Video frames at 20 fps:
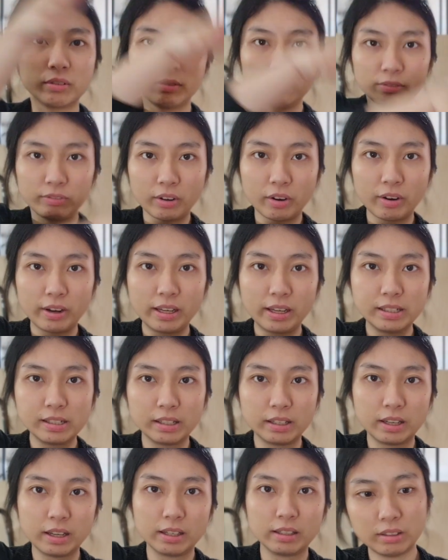very
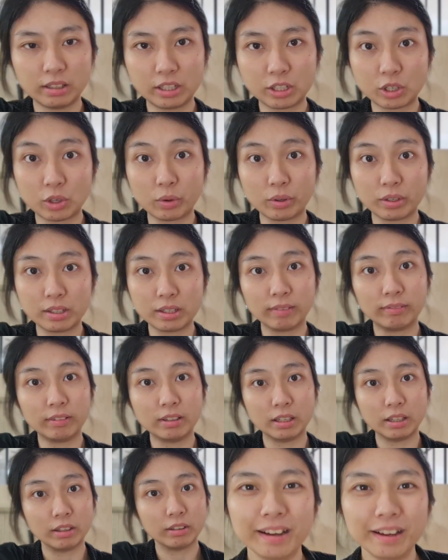easy and intuitive to
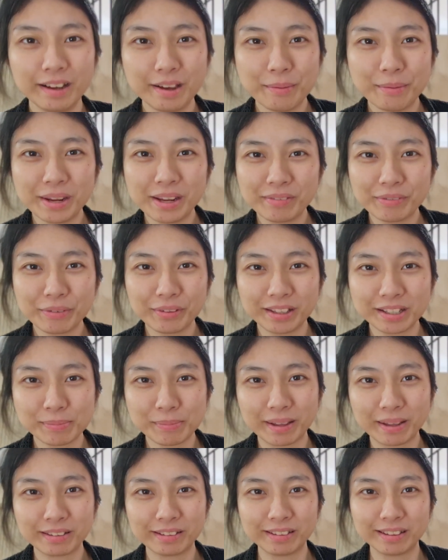do. I mean, even with this
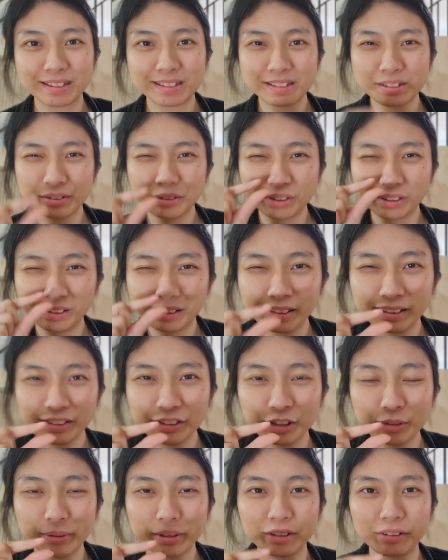method, I still got a
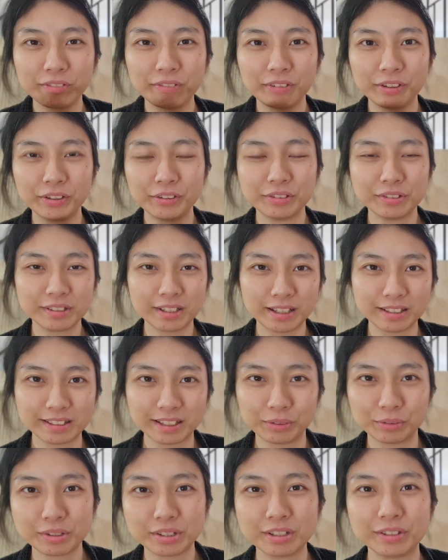little bit confused as I
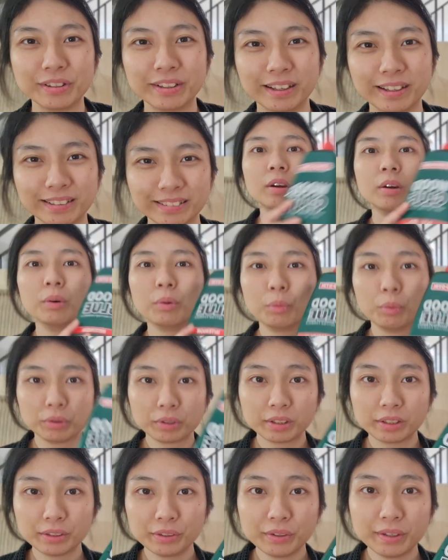was doing it. Wood
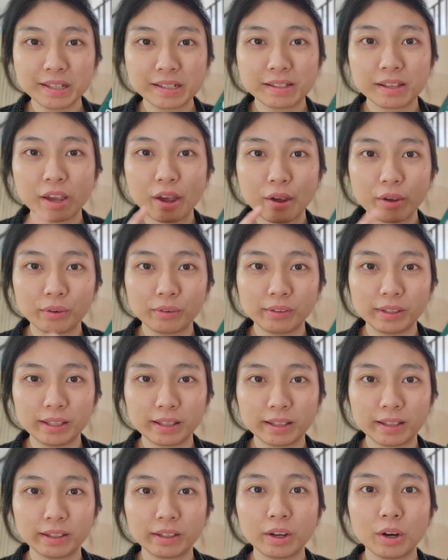glue is the only
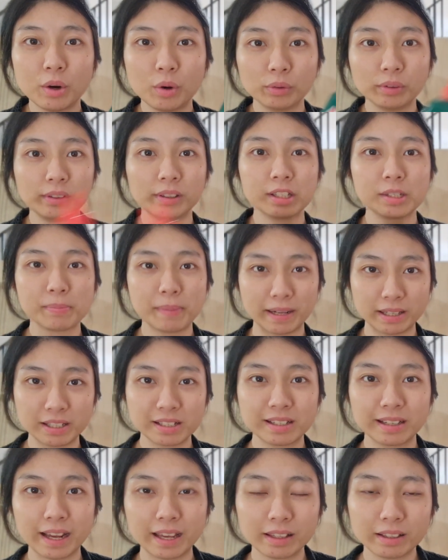thing holding this bench
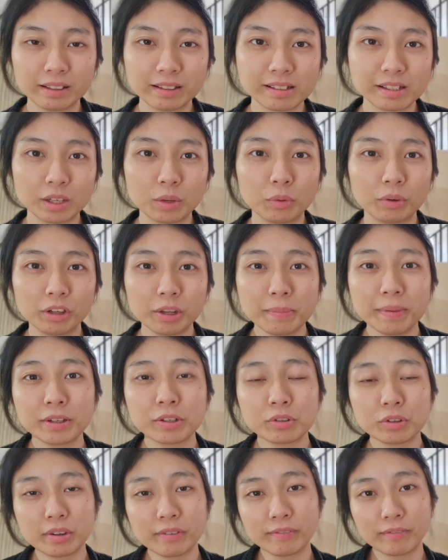together, so you want to make
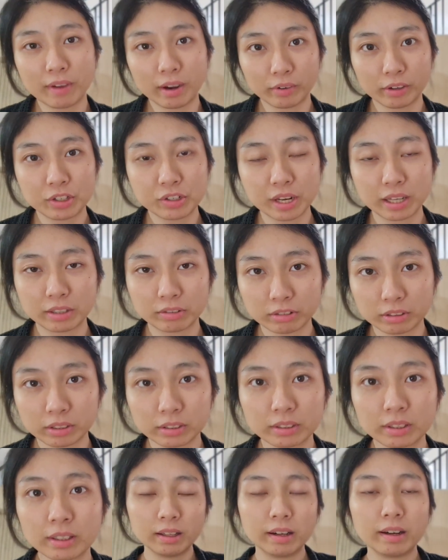sure you're very
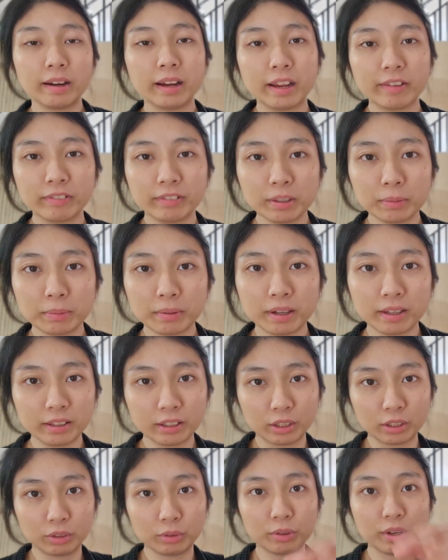generous. I even applied the
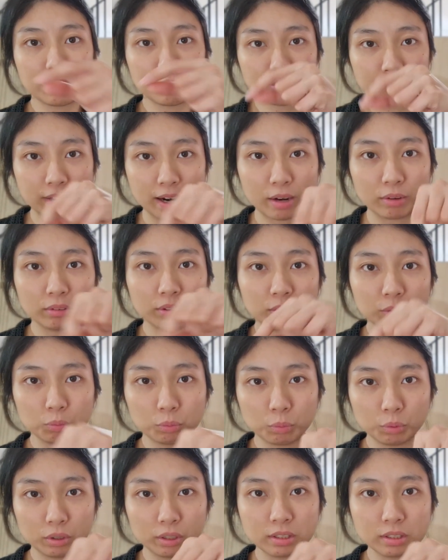glue around the wooden